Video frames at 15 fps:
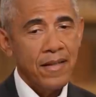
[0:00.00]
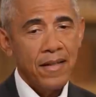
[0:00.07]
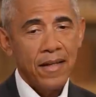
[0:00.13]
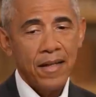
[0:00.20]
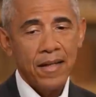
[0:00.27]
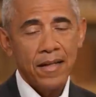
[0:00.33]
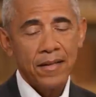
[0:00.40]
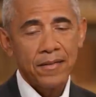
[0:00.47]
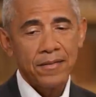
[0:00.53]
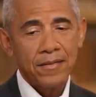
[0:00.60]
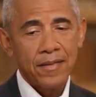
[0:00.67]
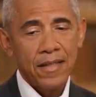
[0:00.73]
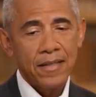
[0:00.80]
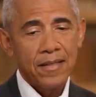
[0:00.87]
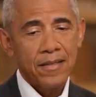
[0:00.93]
Mm-hmm. Uh,
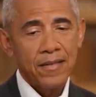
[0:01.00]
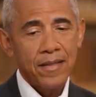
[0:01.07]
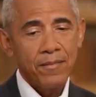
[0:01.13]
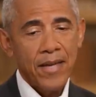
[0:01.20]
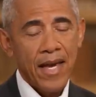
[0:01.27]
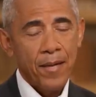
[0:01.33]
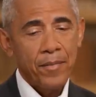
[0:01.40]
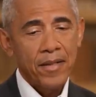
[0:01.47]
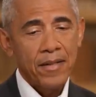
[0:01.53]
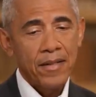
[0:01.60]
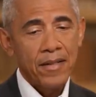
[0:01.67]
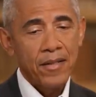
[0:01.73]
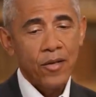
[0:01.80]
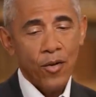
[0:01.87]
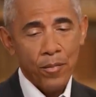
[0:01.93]
it's happened
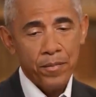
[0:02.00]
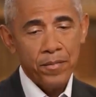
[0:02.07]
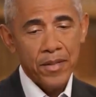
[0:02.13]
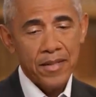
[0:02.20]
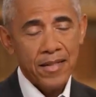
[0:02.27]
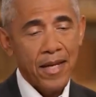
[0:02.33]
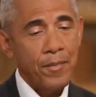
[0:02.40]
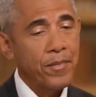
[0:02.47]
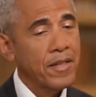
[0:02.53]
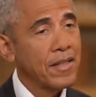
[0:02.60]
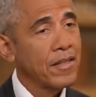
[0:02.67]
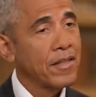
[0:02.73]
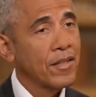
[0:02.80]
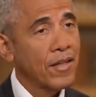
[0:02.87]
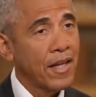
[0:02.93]
in Europe, it's
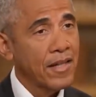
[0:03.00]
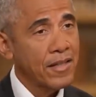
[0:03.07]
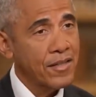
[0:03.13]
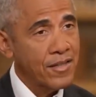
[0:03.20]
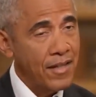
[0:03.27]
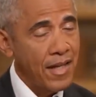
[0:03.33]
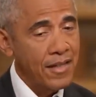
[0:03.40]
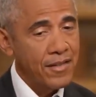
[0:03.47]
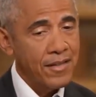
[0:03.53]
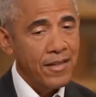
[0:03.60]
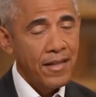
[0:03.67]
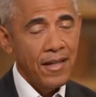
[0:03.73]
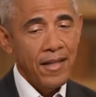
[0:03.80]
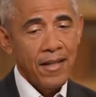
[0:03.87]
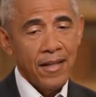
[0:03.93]
happened in the United States,
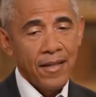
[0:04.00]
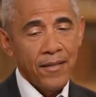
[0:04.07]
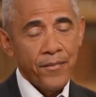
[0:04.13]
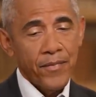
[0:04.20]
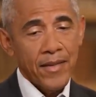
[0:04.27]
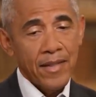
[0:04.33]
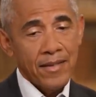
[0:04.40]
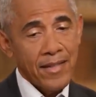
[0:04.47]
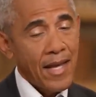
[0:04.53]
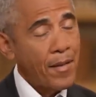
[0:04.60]
it's